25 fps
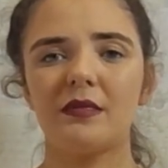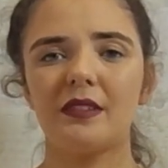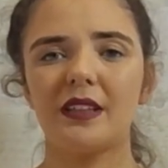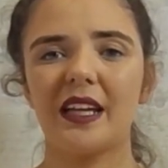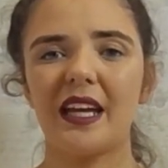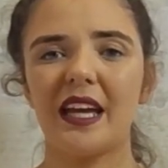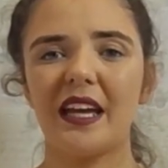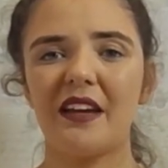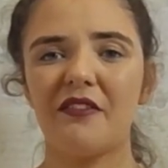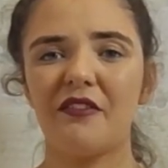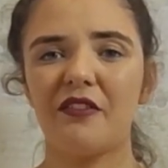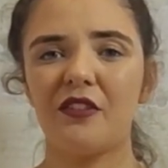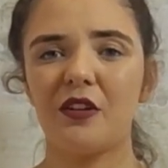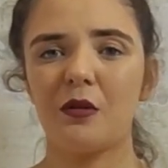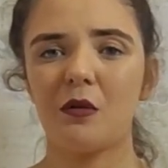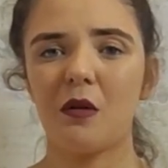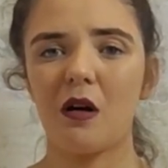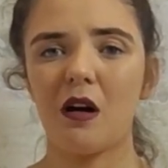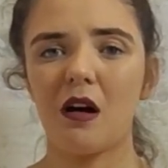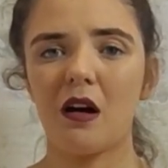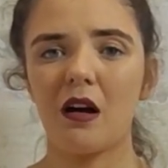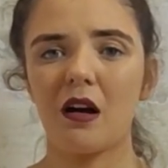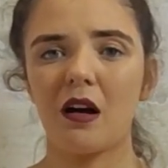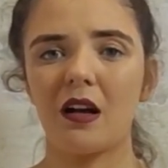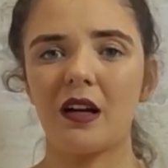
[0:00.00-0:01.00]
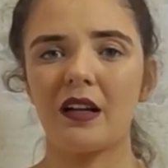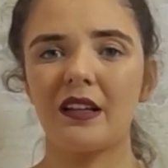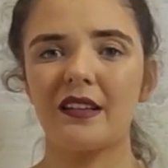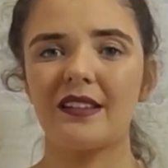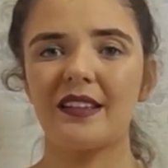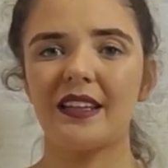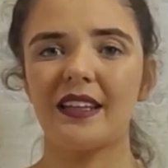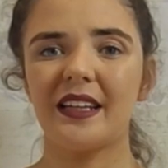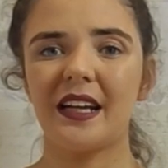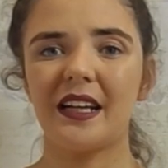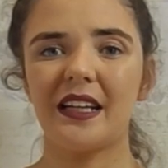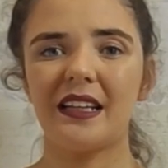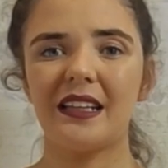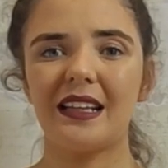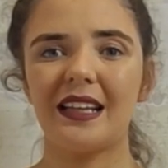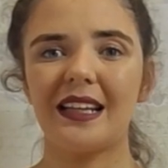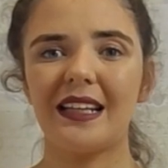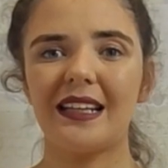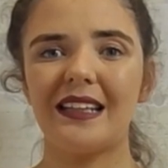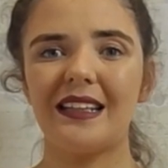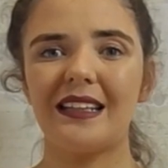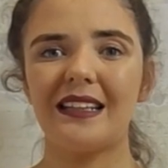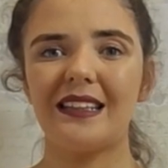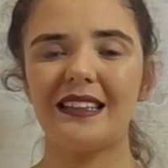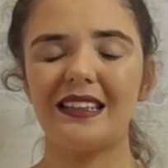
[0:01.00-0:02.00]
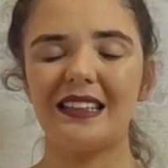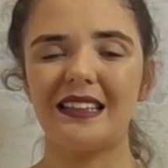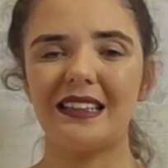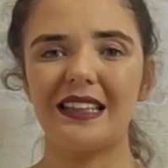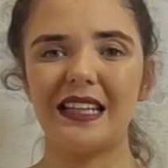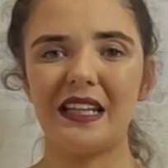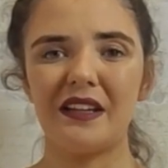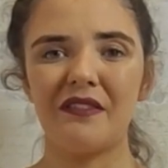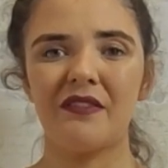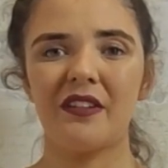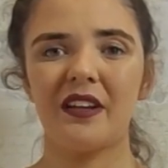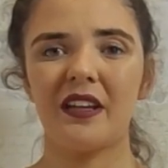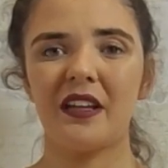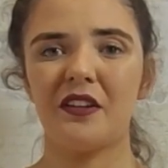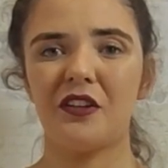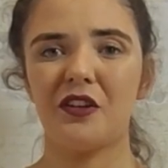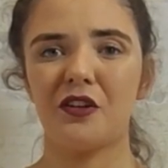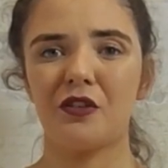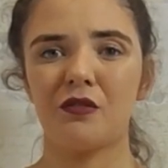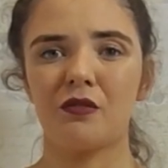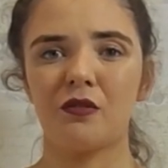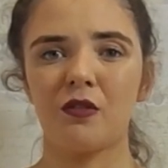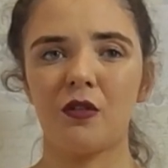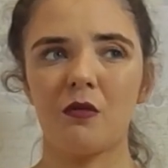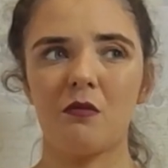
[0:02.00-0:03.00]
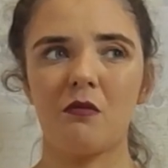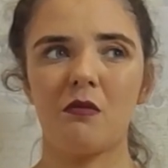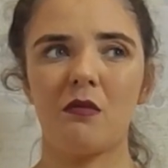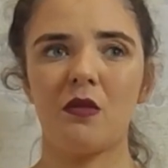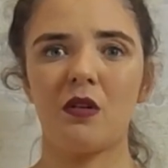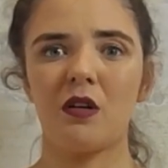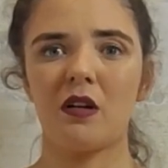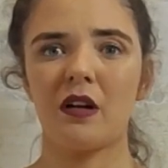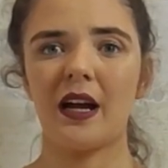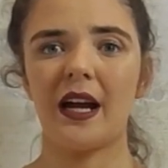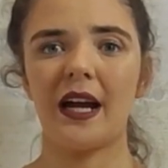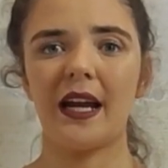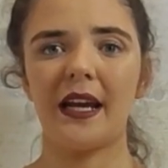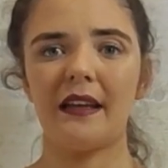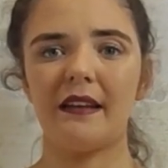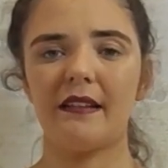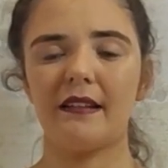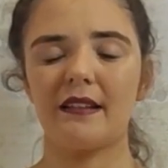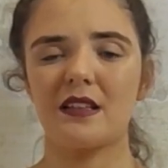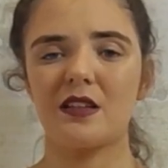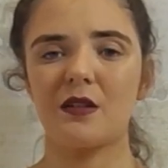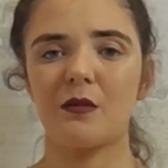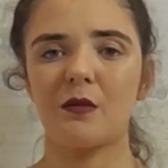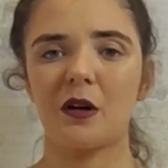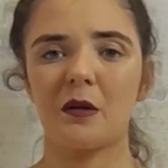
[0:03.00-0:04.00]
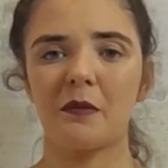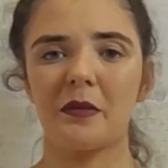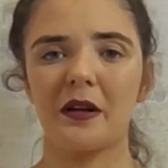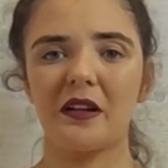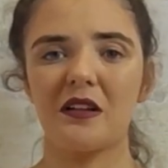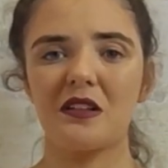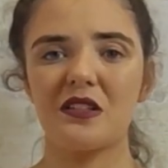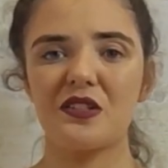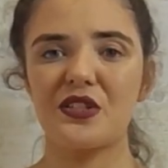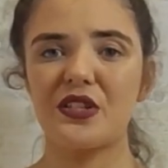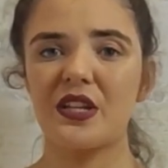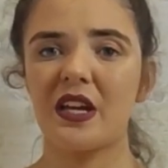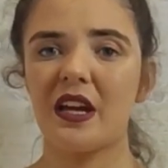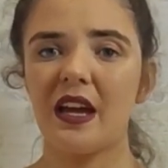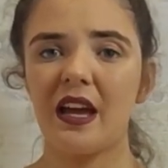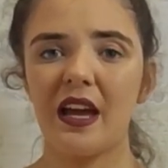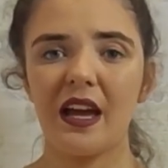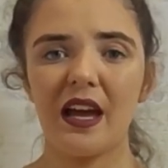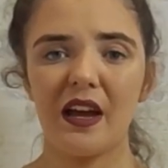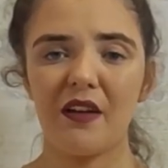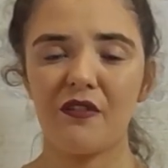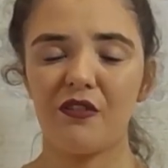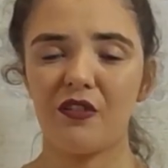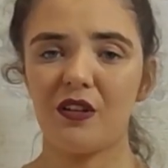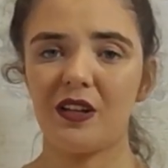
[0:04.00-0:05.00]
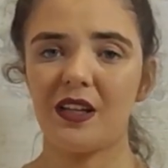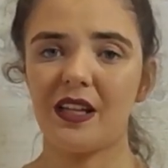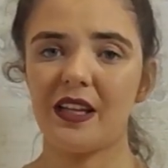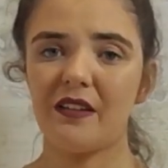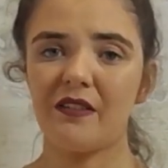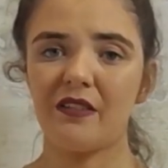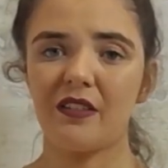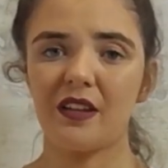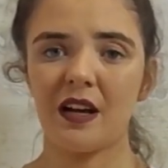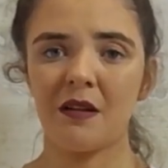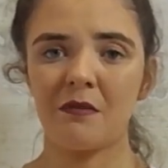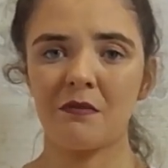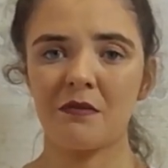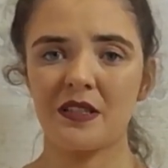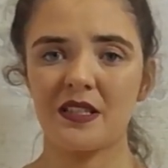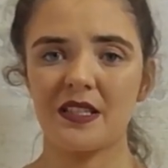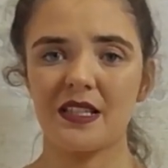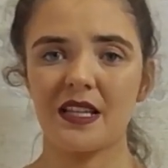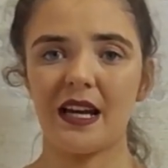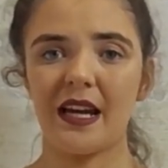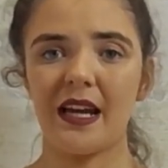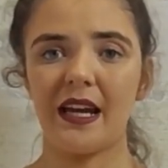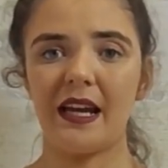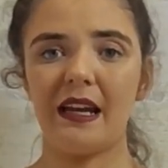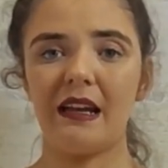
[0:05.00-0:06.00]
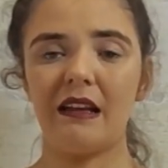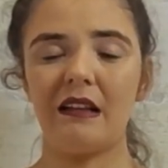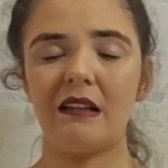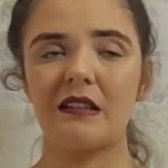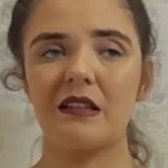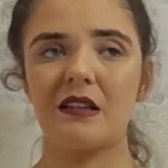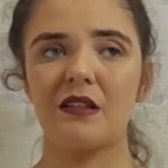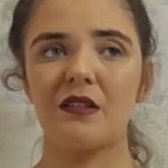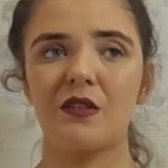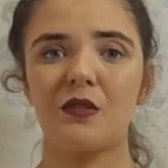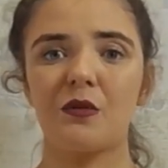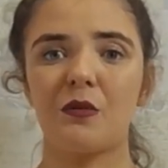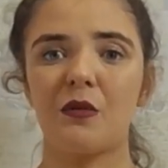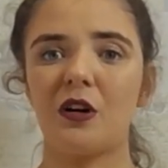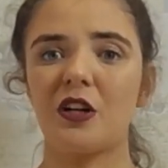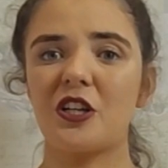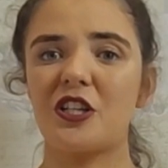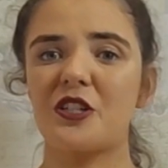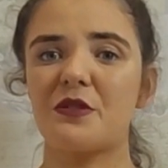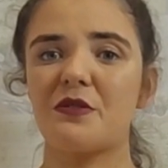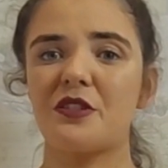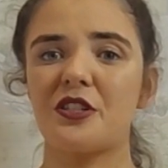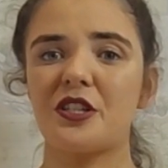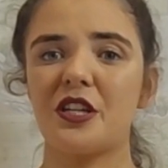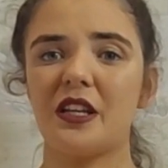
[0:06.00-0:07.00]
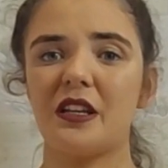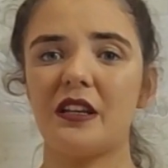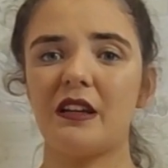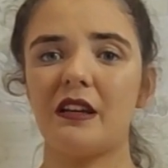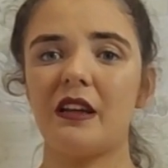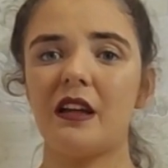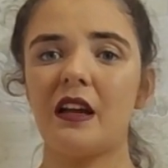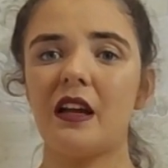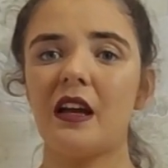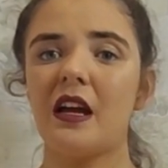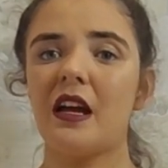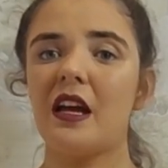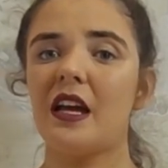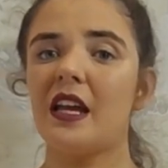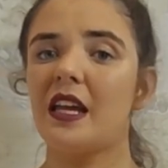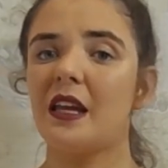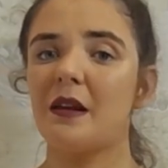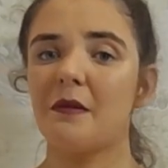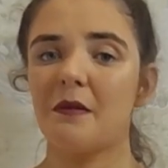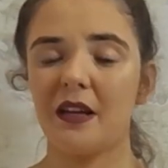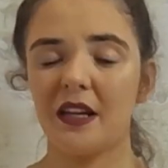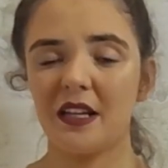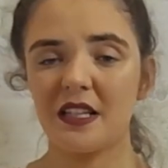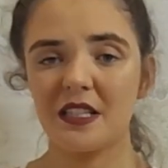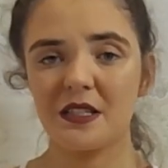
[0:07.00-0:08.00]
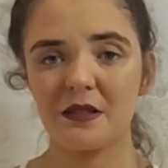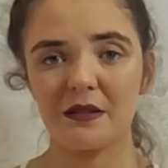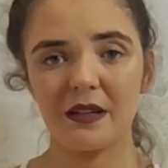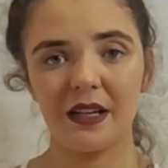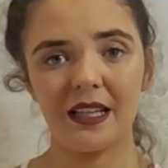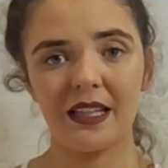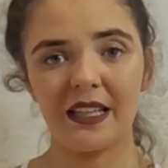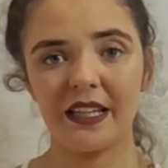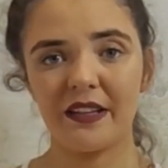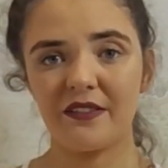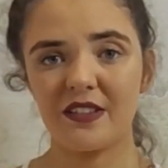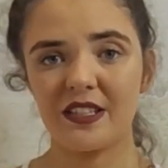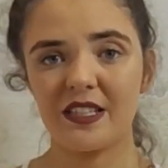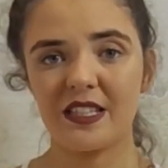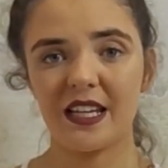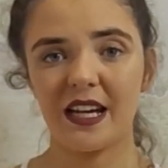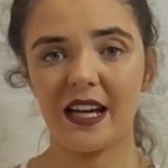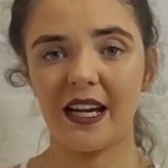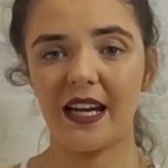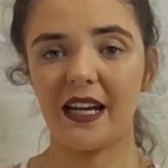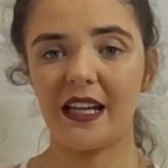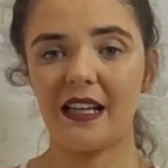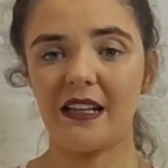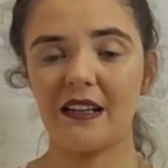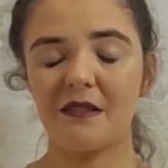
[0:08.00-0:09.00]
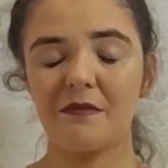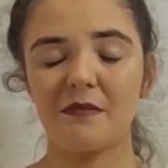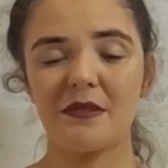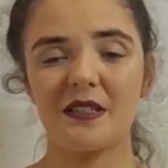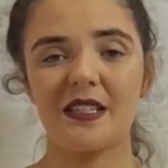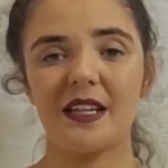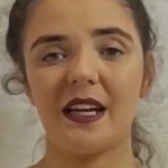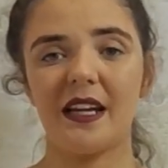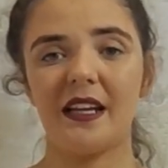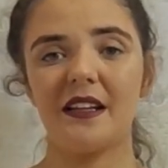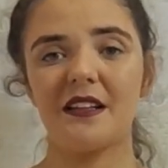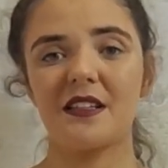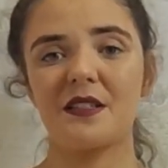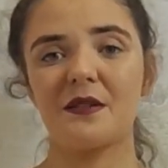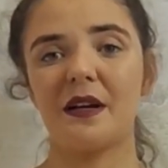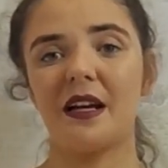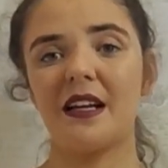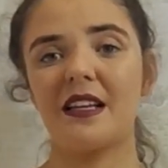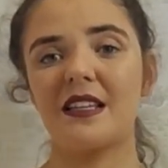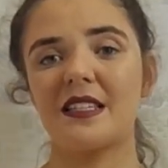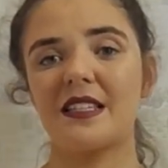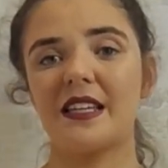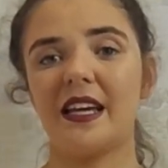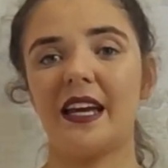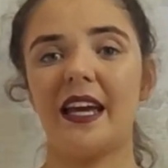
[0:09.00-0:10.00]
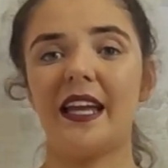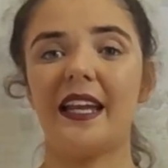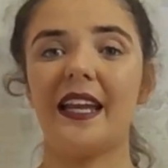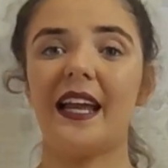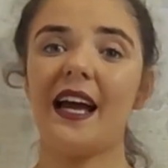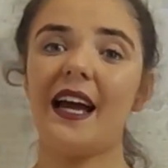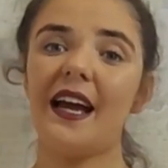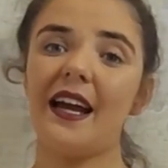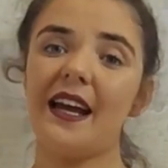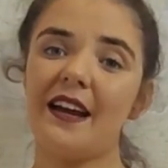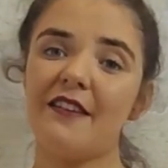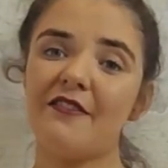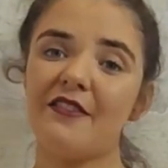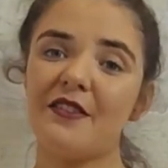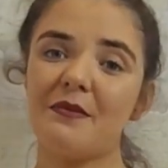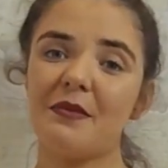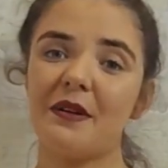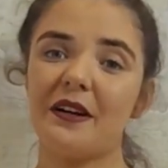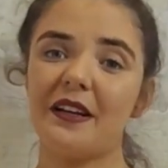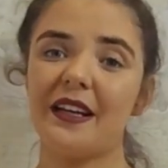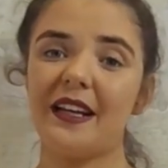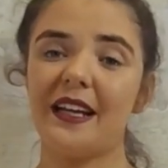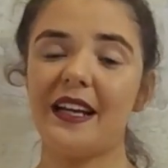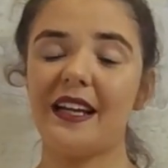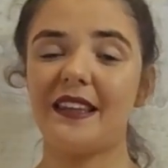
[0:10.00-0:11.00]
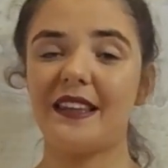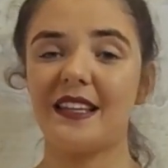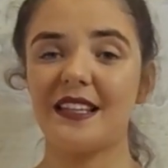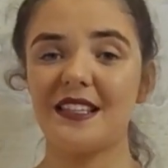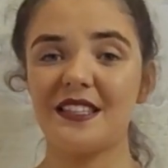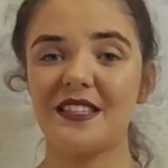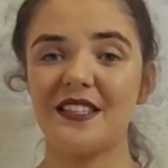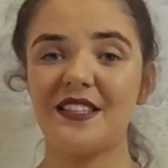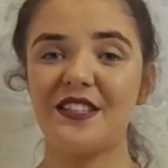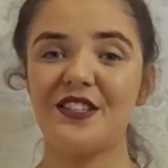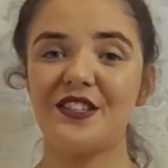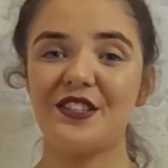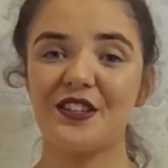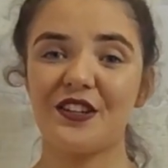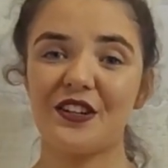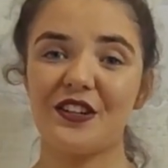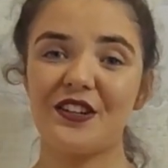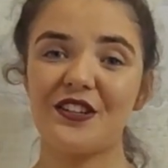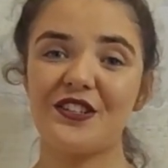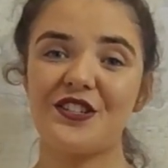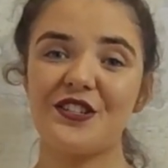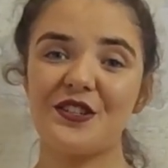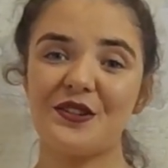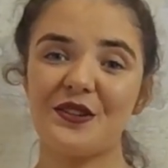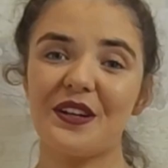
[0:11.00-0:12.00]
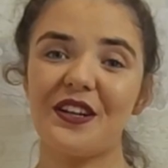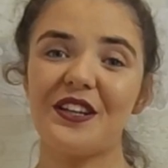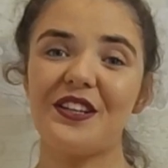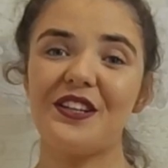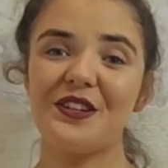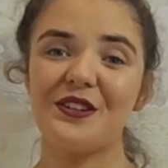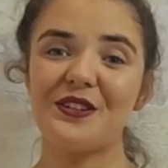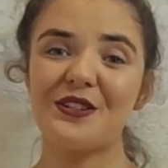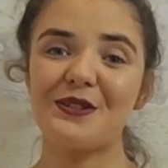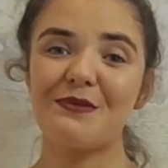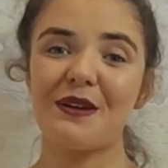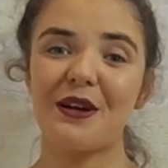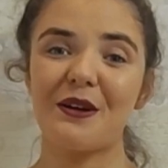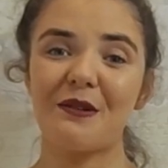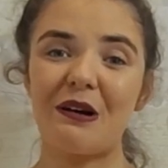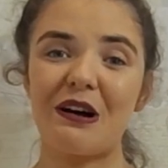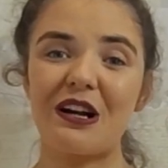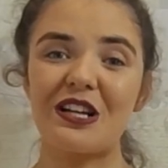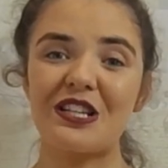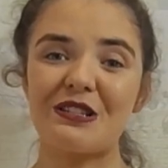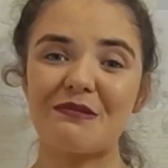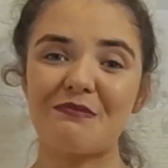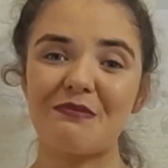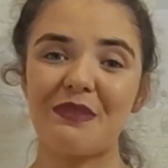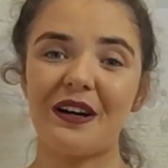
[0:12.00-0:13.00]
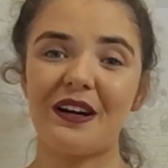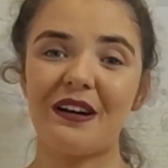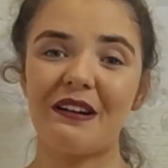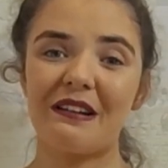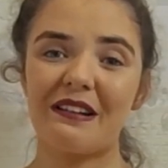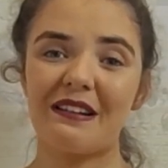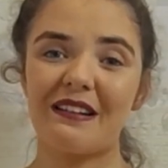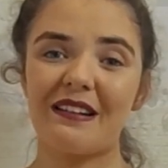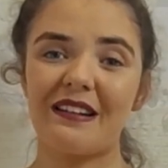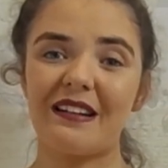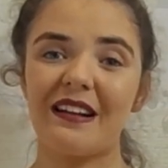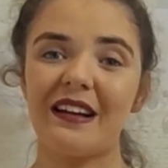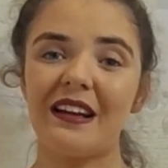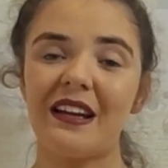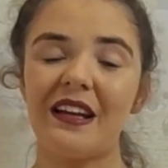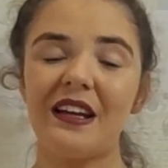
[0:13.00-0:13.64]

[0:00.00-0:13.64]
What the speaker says: if you are, then I'd like leave it in your room or hide it somewhere, because if you leave that beside the wash machine, you may as well leave a sign beside it as well saying, "Hi everybody, this is yours, you can use my washing powder."